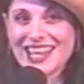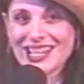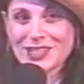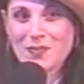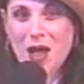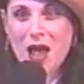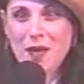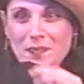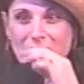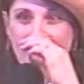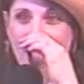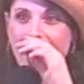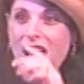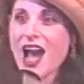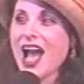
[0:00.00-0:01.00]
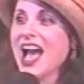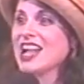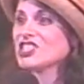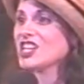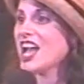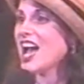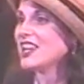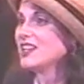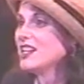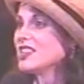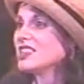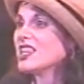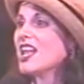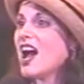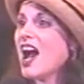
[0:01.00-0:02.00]
Thanks, Mom.
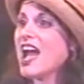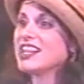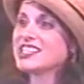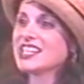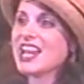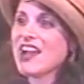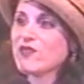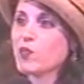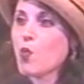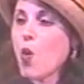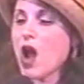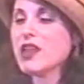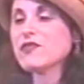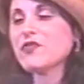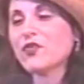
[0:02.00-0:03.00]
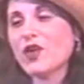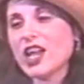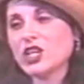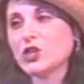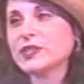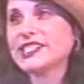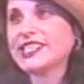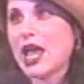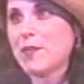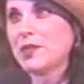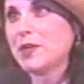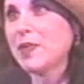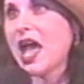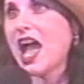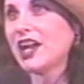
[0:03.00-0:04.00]
I did have one friend who set
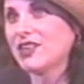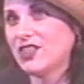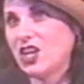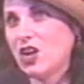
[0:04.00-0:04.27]
me back,